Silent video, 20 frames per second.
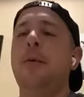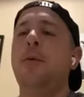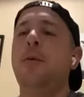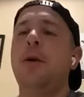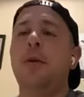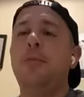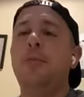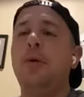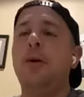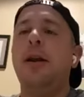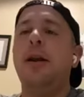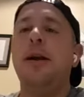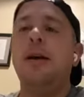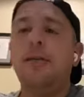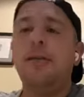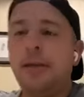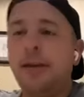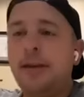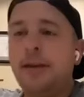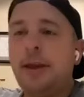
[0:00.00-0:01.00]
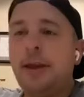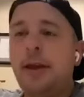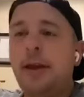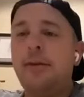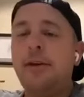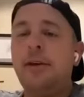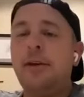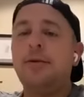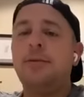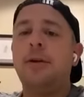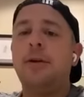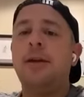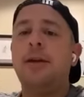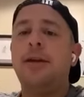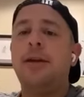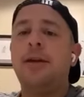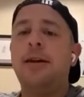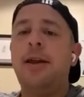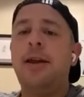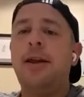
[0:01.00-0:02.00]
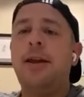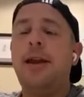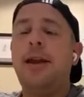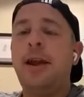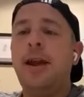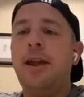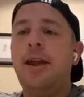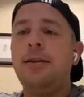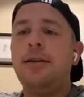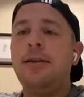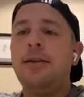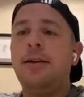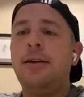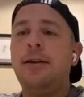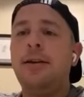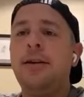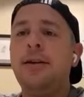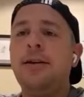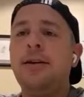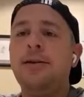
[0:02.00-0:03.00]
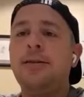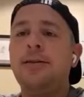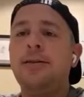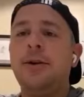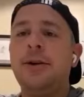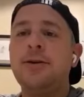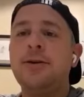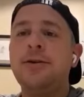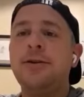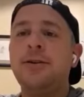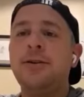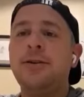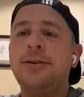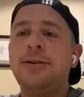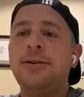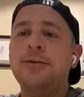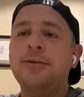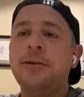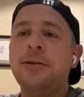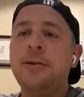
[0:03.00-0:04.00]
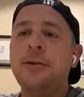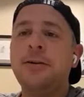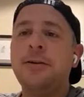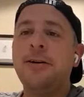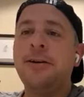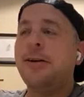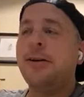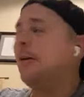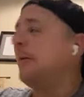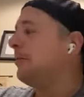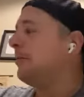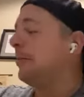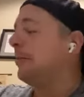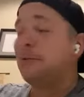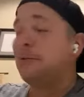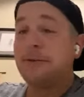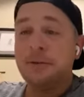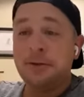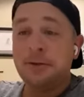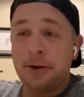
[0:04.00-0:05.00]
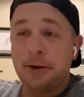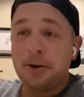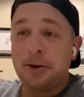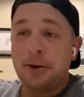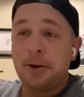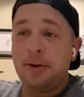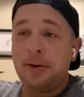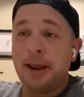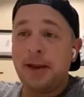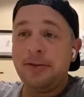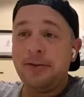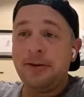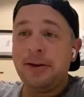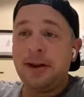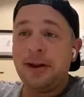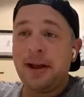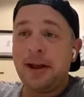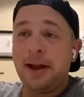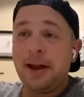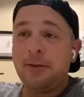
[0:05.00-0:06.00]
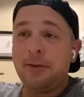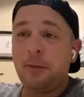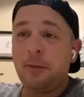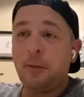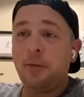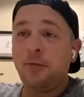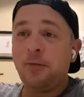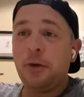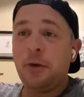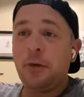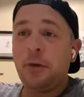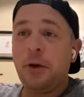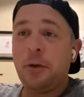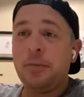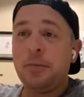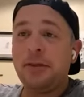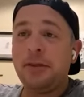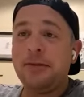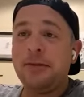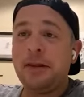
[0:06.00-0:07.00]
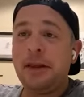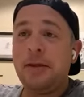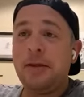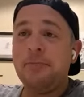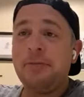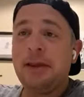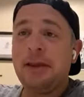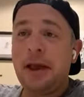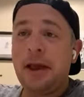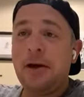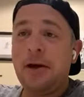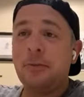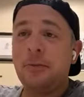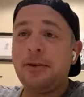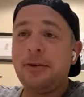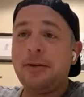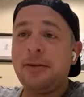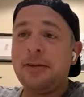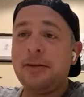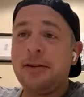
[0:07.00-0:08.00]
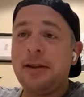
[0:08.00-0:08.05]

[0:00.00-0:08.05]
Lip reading: want to point out that David is wearing a Hate Theory sweatshirt. So for those of you who don't know, David and I grew up in the same town, went to the